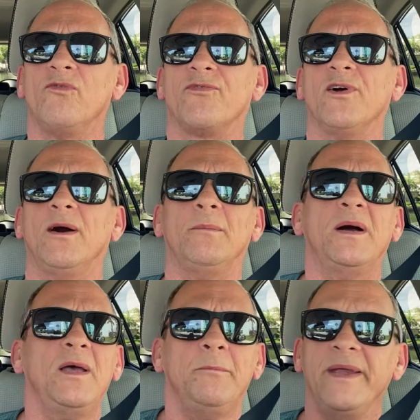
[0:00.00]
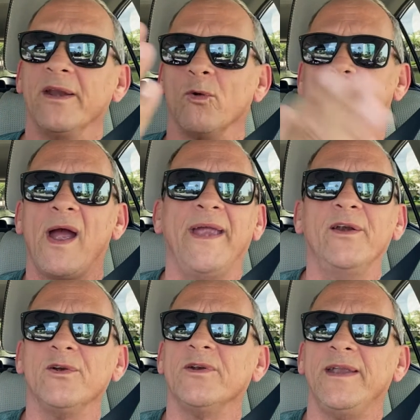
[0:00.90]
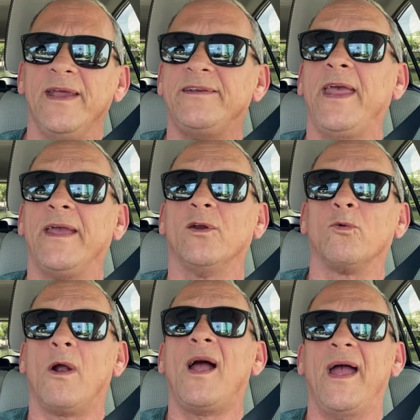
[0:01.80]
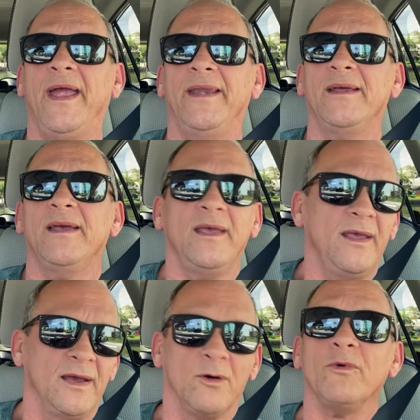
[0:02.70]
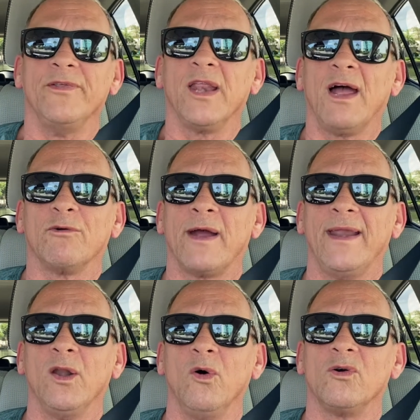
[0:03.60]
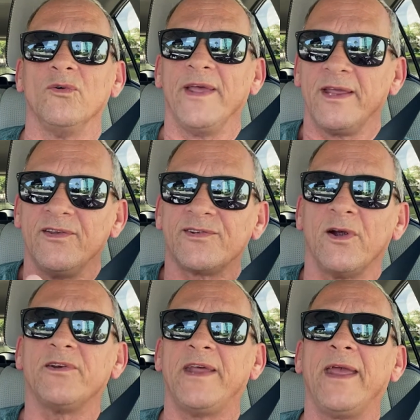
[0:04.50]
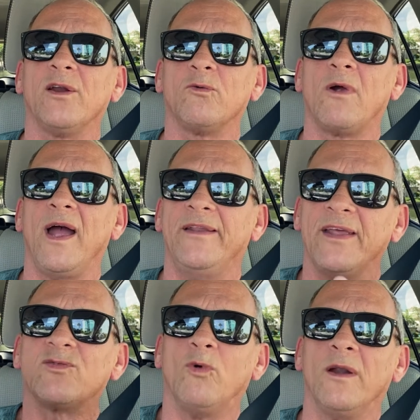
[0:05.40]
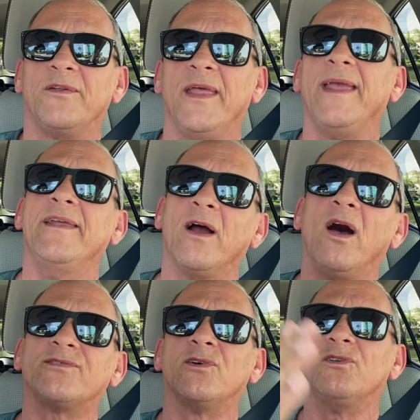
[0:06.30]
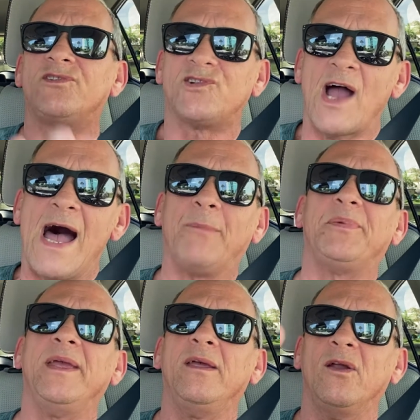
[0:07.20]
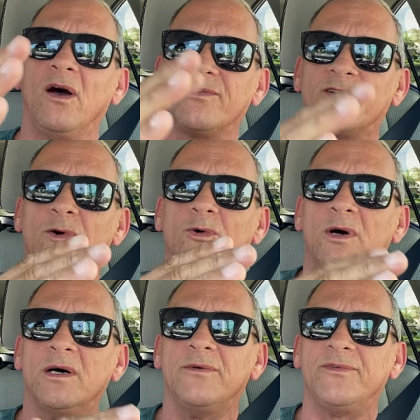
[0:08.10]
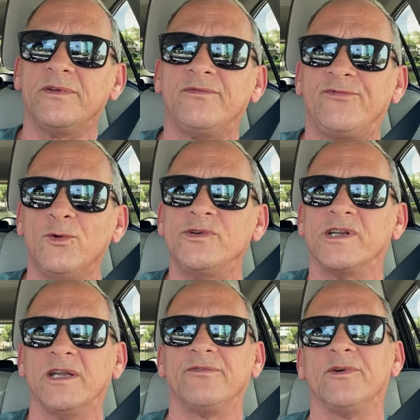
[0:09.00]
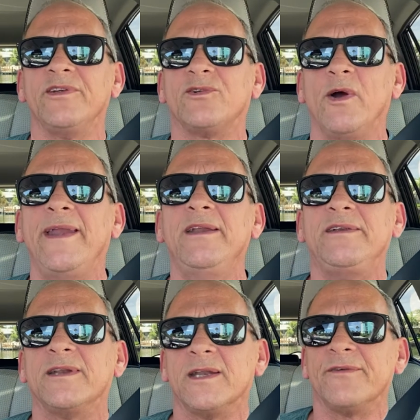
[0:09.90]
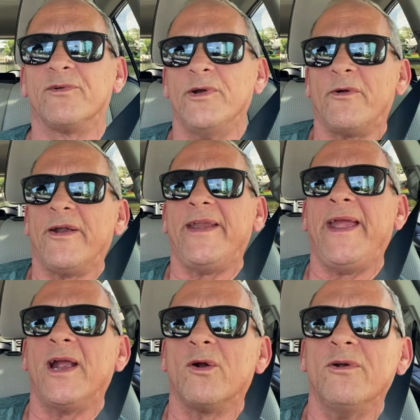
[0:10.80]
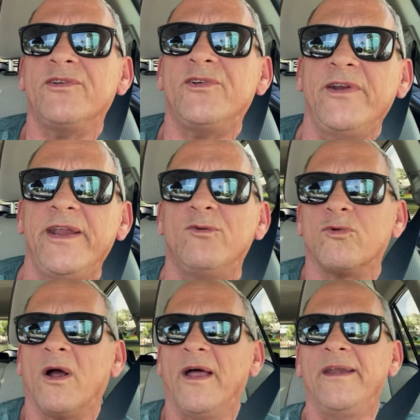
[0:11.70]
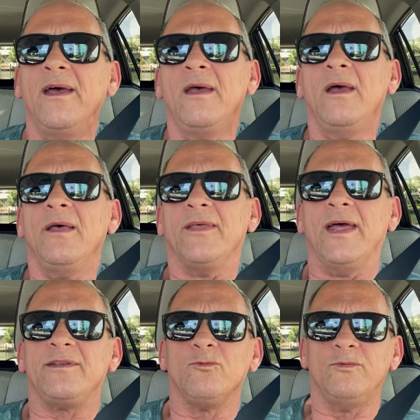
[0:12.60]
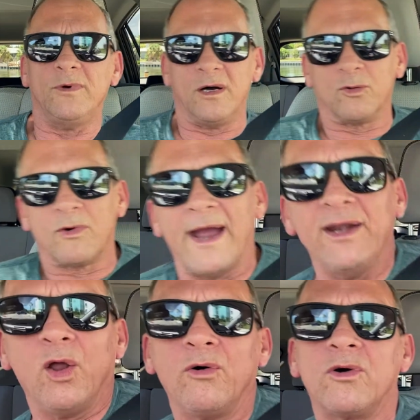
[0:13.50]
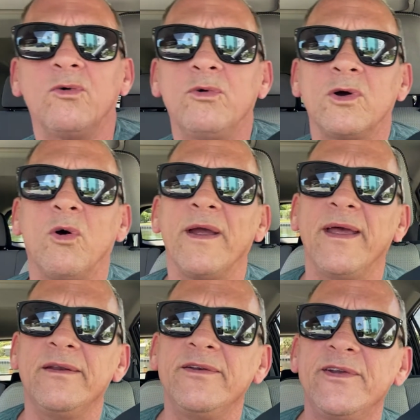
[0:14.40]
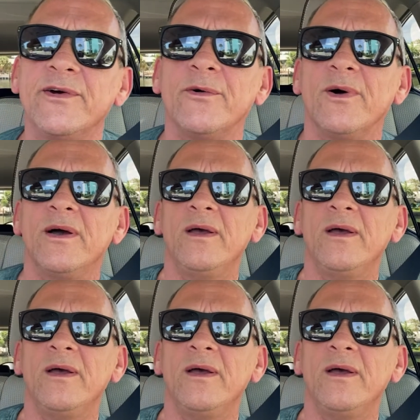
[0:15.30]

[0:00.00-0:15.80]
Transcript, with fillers: from being a rider and get taking a ride uh, with with Ride Local. They can start taking a ride. That's one thing. And they also the shopping and also uh, the food delivery. So any delivery or any errands you need run that uh, Ride Local will go ahead and do.